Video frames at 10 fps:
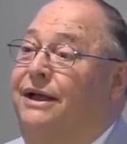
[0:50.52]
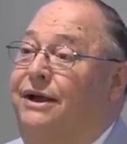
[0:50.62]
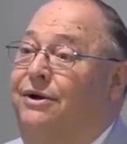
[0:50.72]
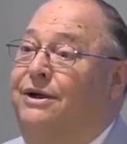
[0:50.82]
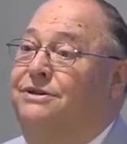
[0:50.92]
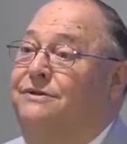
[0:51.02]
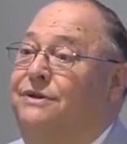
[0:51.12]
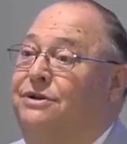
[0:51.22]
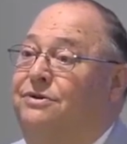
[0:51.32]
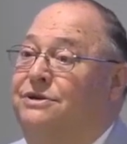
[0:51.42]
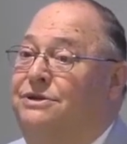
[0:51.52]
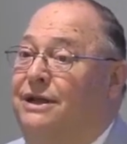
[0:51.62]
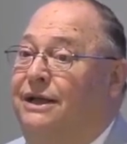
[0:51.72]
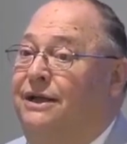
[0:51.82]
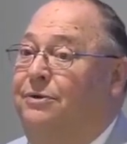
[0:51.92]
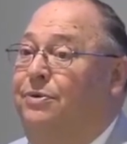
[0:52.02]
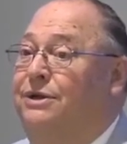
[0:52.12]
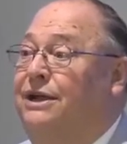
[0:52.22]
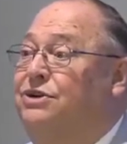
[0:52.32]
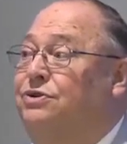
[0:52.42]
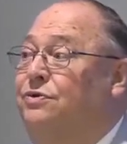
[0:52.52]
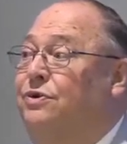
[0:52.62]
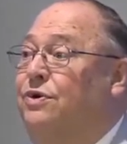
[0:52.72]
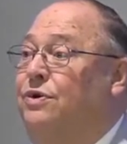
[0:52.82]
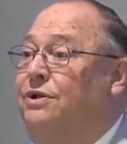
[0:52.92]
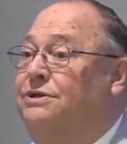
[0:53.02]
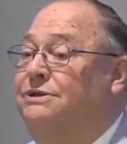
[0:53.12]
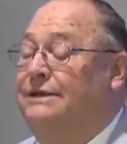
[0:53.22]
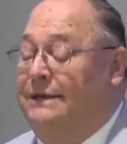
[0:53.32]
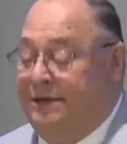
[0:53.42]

areas of interest and potential roles.